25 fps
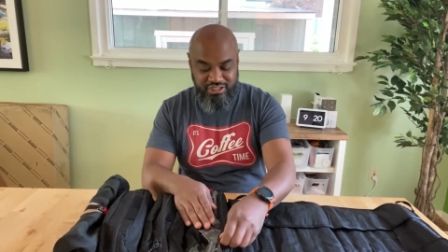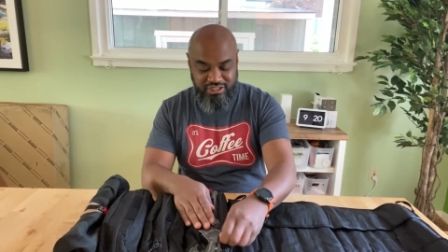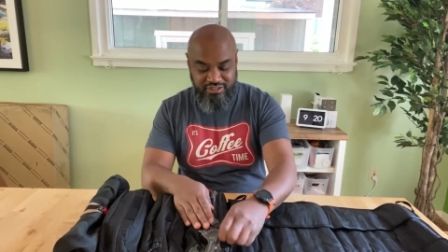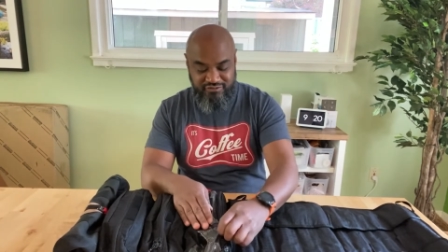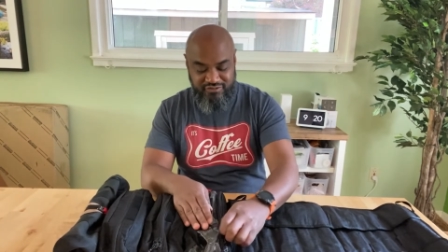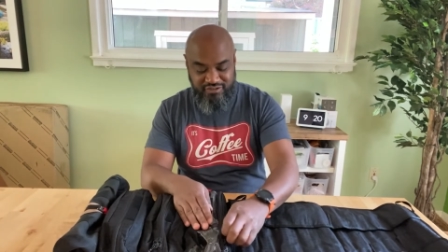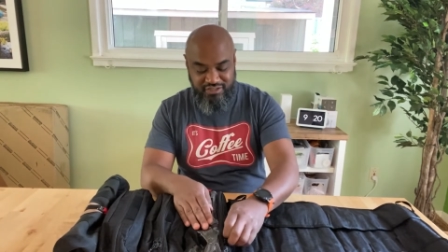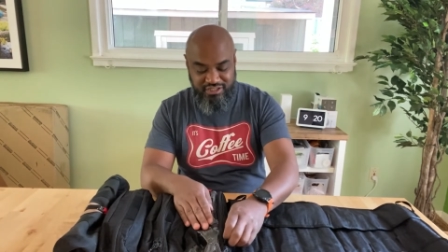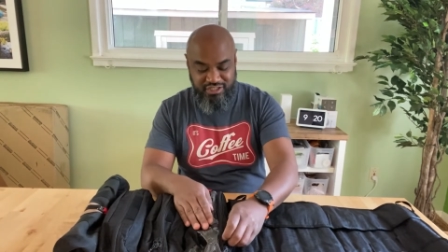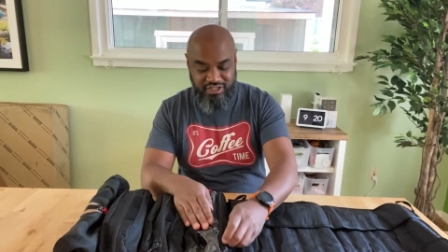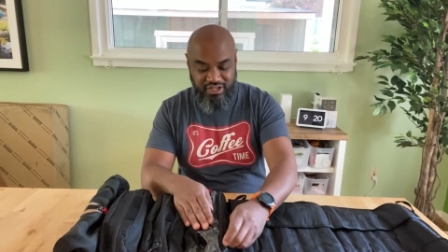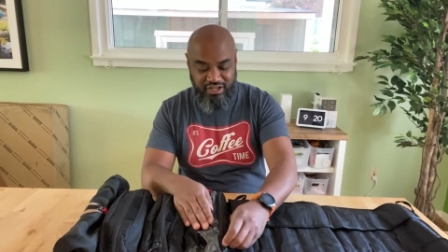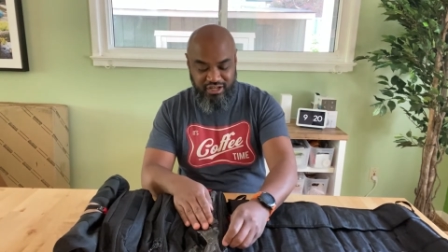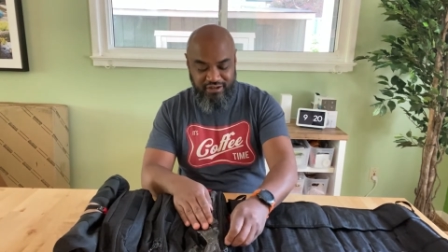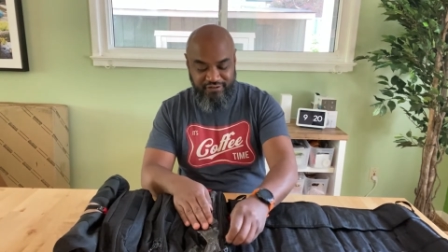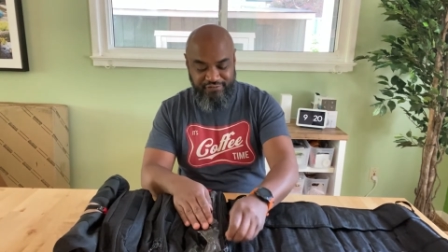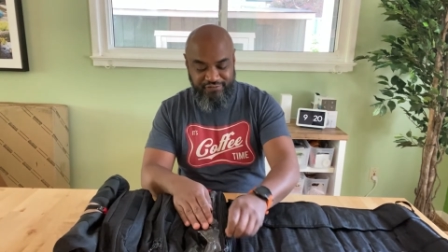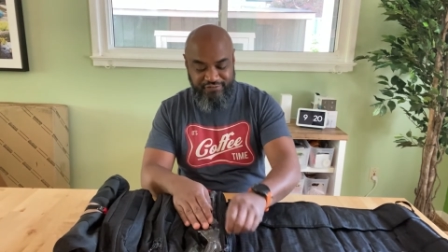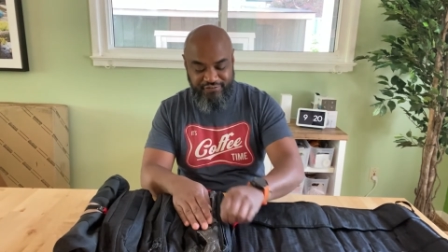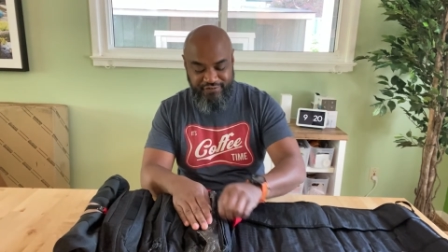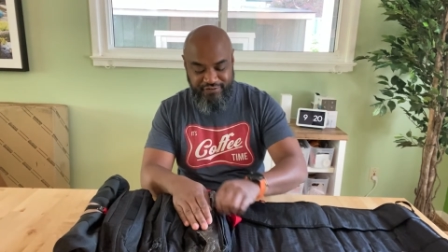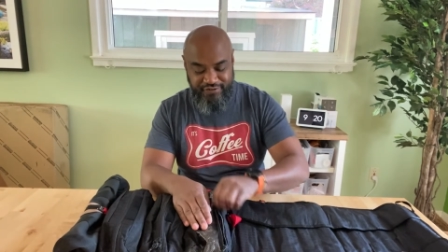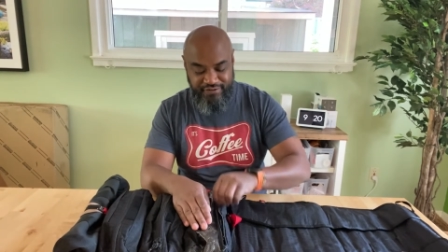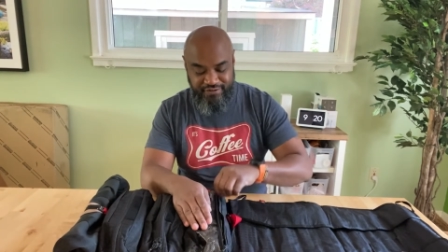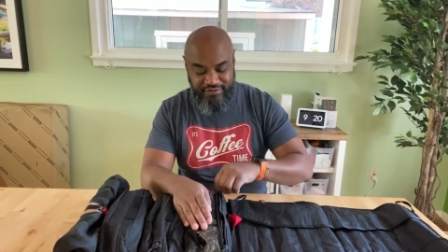of
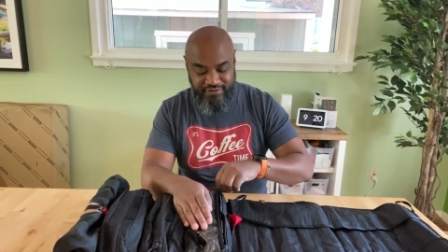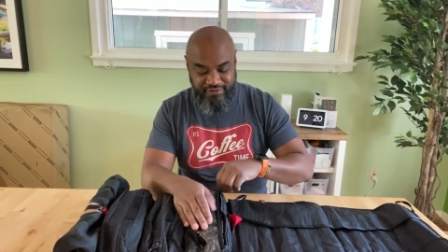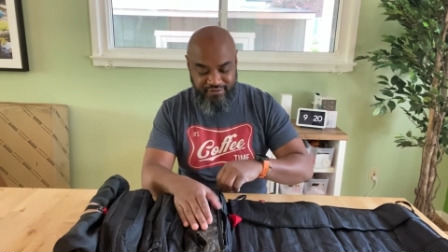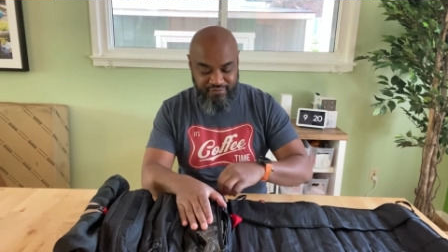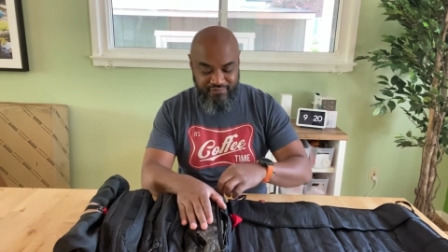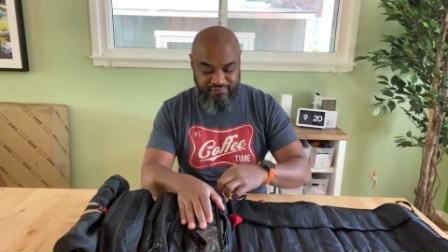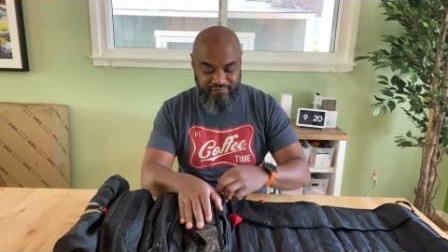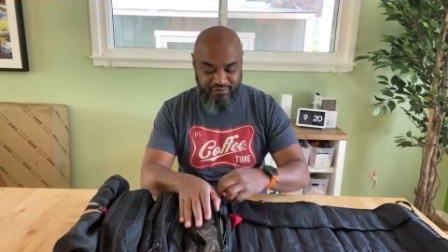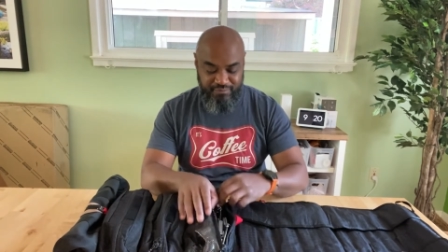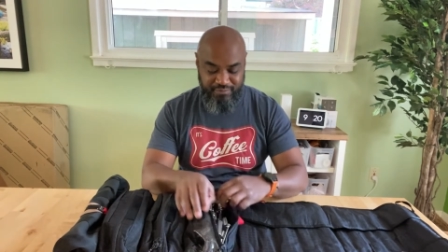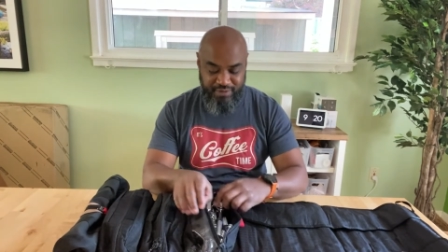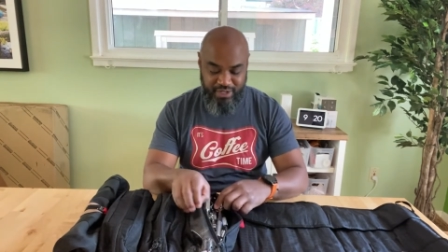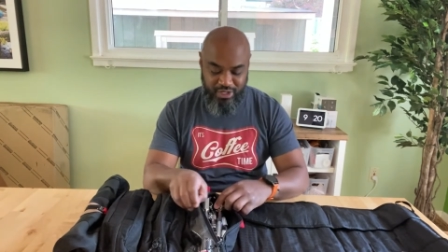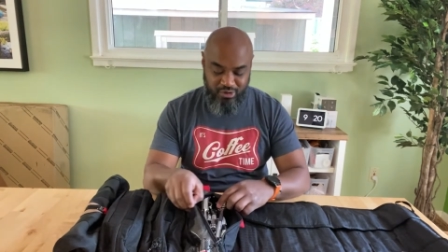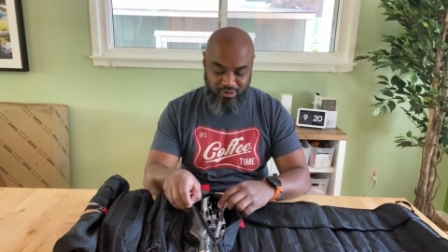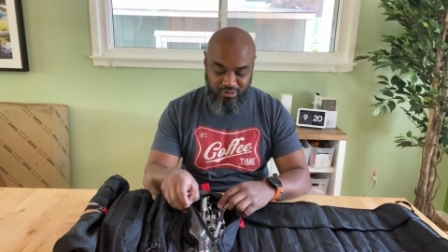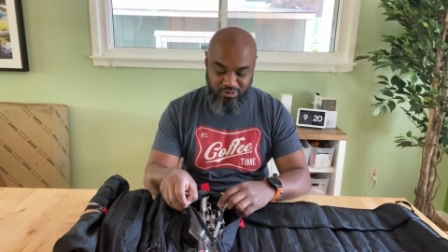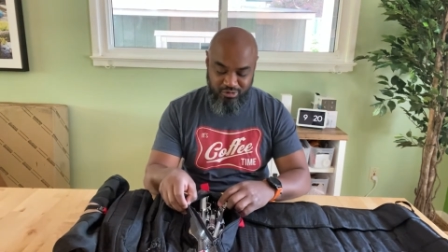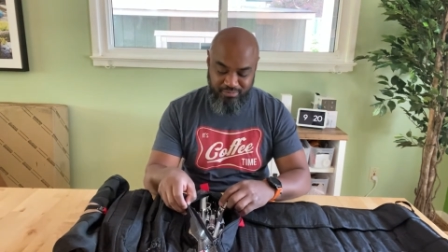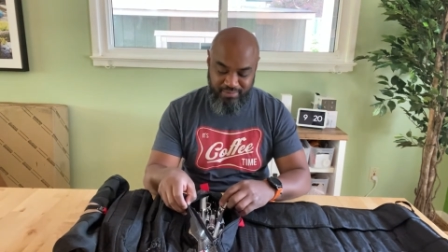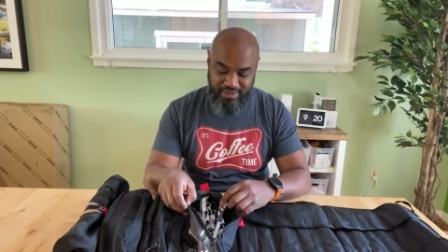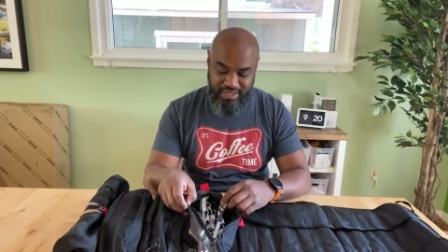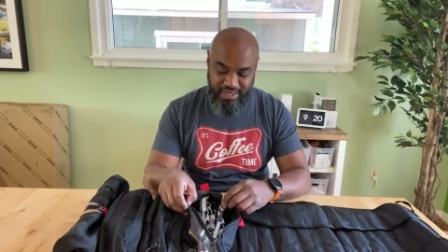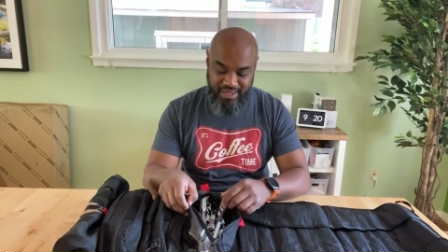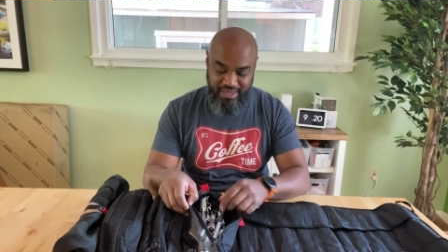stuff from my
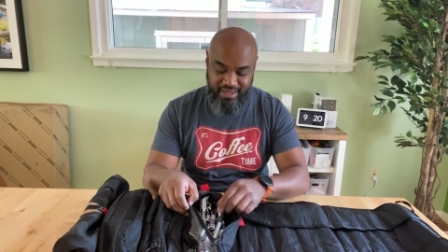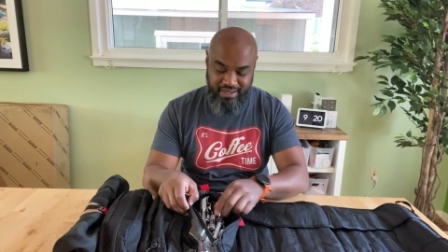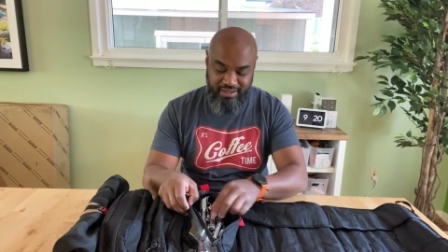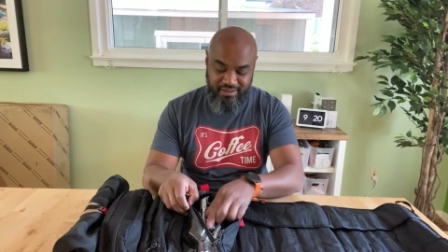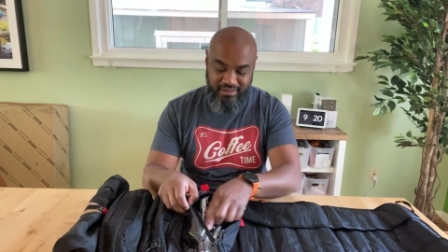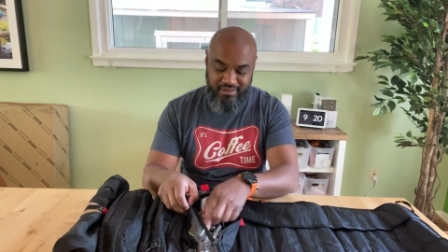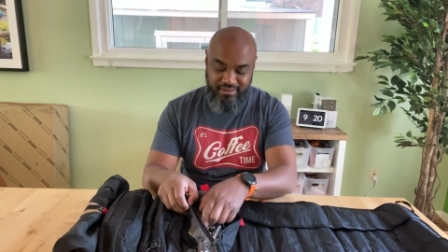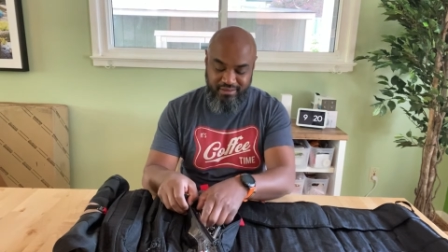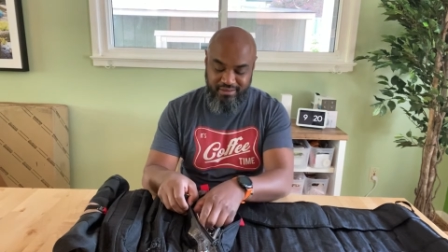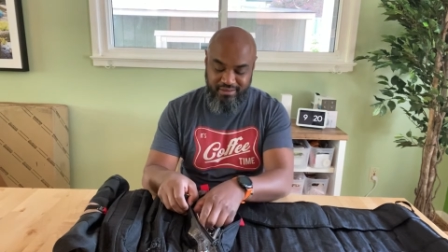old bag,